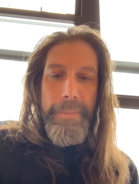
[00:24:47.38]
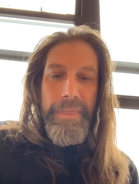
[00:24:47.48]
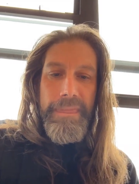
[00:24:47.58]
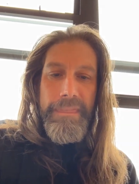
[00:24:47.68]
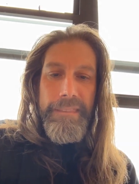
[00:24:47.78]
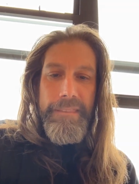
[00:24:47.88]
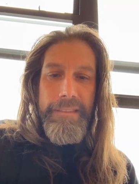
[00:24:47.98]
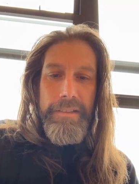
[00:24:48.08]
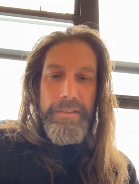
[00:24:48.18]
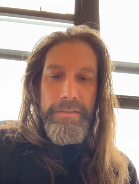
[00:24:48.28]

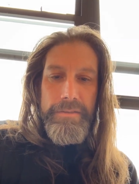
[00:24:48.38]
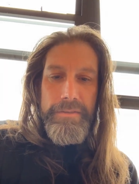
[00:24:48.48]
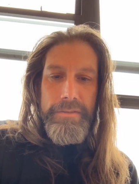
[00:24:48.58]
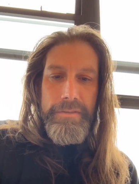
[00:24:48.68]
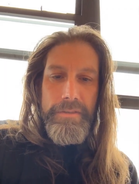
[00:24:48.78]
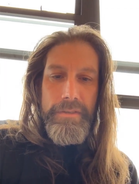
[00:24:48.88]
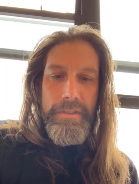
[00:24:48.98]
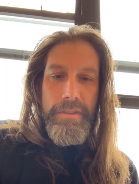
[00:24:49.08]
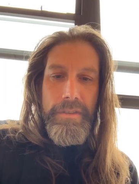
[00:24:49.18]
(silence)